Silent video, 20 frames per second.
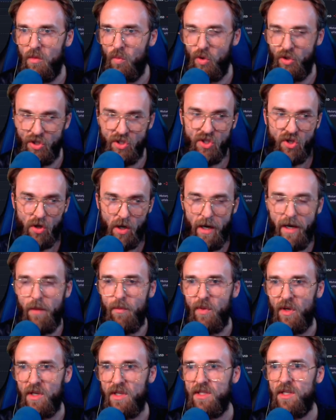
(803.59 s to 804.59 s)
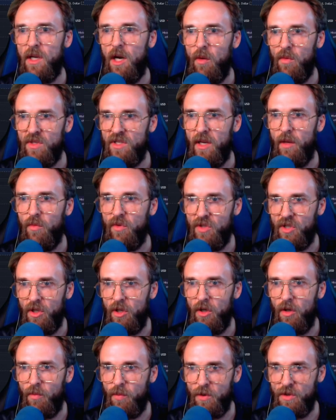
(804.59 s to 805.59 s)
which is great because then I was able
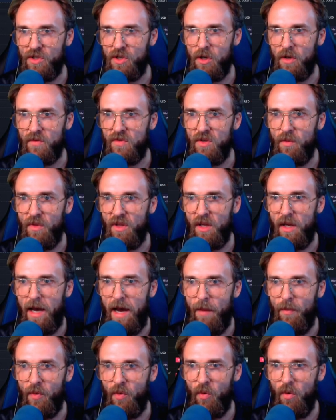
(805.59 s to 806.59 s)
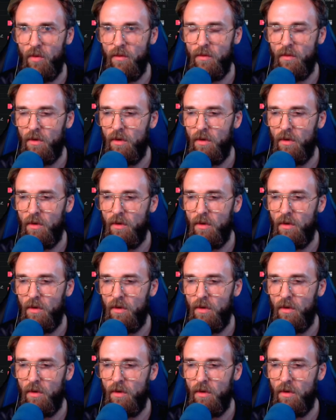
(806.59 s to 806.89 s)
to preserve some of the capital